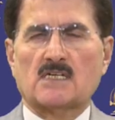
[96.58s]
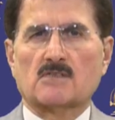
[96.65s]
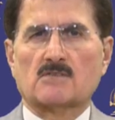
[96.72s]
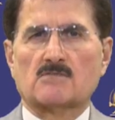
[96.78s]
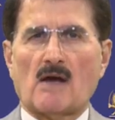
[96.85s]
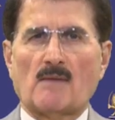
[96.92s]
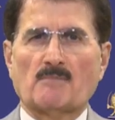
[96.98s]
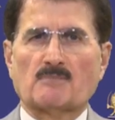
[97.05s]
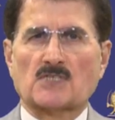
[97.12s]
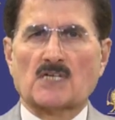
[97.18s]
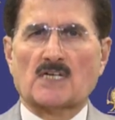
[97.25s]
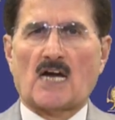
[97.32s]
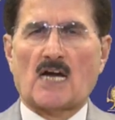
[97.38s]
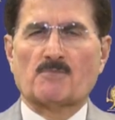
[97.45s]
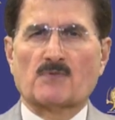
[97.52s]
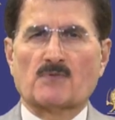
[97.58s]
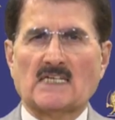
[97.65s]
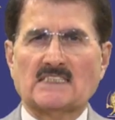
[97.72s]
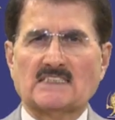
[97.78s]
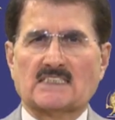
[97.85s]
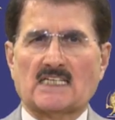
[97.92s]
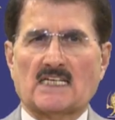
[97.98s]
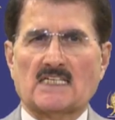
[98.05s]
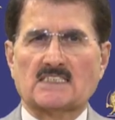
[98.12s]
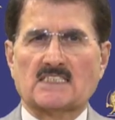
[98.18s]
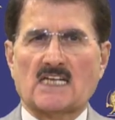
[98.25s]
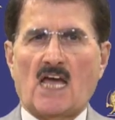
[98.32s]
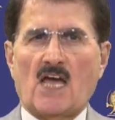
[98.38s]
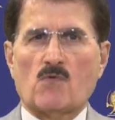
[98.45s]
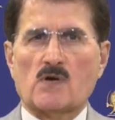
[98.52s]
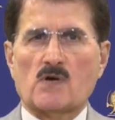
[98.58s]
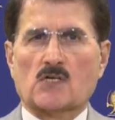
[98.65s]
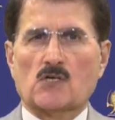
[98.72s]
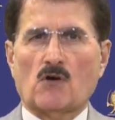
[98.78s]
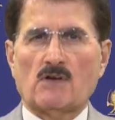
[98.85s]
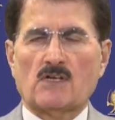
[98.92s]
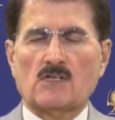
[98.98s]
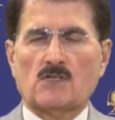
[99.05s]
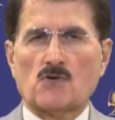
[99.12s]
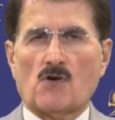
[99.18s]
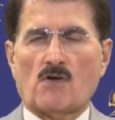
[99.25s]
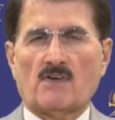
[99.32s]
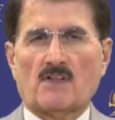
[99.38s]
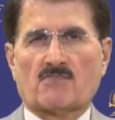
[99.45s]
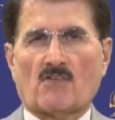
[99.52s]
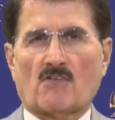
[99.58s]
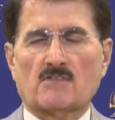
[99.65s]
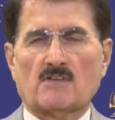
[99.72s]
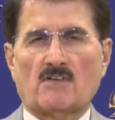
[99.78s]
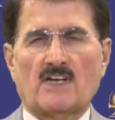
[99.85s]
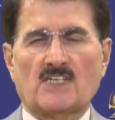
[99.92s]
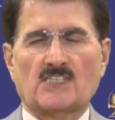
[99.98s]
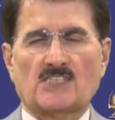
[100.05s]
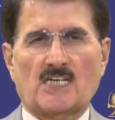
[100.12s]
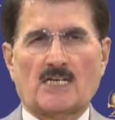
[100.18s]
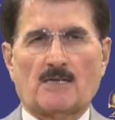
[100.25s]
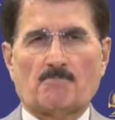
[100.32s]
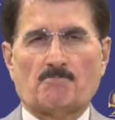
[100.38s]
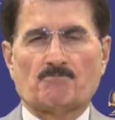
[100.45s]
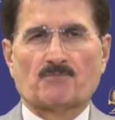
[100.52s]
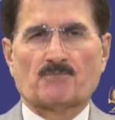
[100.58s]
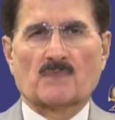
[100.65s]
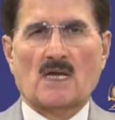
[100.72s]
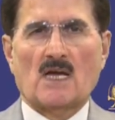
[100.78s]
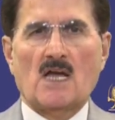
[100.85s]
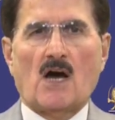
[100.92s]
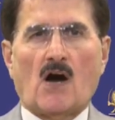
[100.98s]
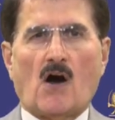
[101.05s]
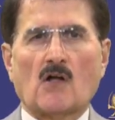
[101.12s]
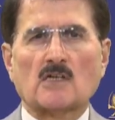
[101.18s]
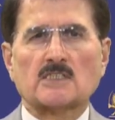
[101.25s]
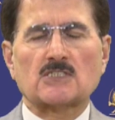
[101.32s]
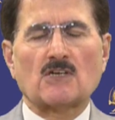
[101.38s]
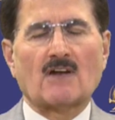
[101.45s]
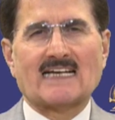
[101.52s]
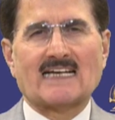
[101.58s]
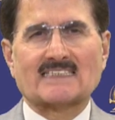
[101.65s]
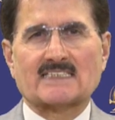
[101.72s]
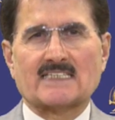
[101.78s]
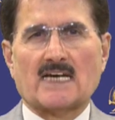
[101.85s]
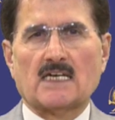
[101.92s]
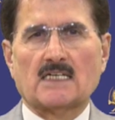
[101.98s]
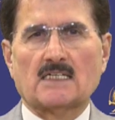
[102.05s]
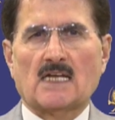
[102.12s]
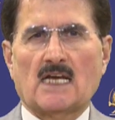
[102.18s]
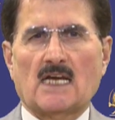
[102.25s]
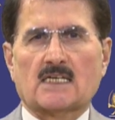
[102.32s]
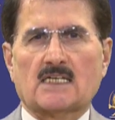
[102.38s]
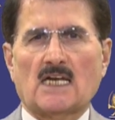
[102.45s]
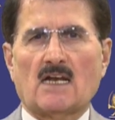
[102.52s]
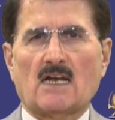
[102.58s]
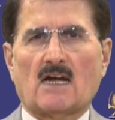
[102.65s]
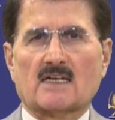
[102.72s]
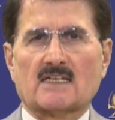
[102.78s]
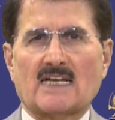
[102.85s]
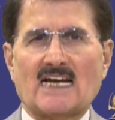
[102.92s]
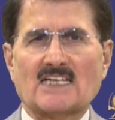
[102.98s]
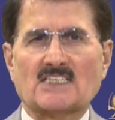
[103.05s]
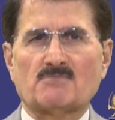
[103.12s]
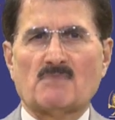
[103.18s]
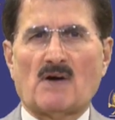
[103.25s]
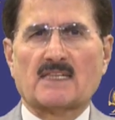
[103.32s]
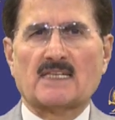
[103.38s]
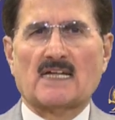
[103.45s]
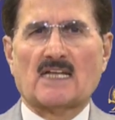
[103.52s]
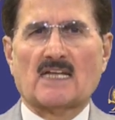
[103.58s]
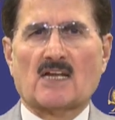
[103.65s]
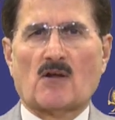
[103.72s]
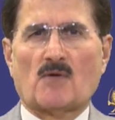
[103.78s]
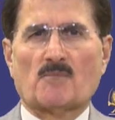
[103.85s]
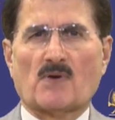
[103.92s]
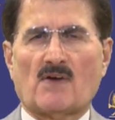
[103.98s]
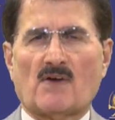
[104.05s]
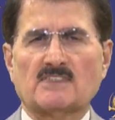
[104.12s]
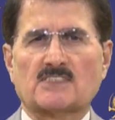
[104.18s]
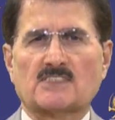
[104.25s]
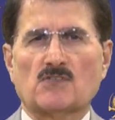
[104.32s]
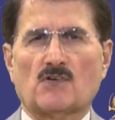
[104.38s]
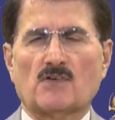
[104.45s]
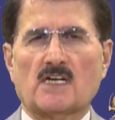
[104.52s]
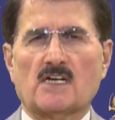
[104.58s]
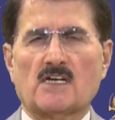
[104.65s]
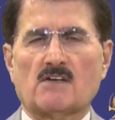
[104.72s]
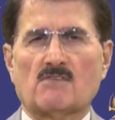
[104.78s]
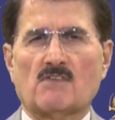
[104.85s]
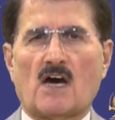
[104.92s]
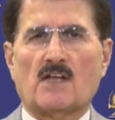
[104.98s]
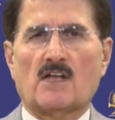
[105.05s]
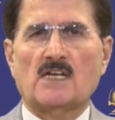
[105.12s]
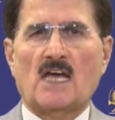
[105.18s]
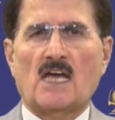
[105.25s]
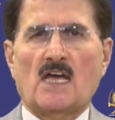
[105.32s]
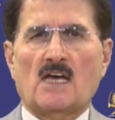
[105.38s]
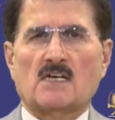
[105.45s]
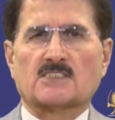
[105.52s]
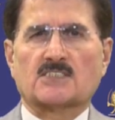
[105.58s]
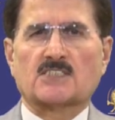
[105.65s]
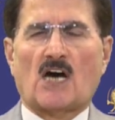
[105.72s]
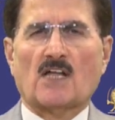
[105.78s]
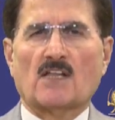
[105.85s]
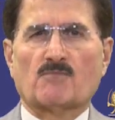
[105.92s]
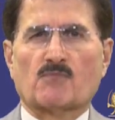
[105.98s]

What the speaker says: corruption, high prices, we're going to overthrow the regime." Also last night, Kelardash, Mazandaran province, northern Iran, saw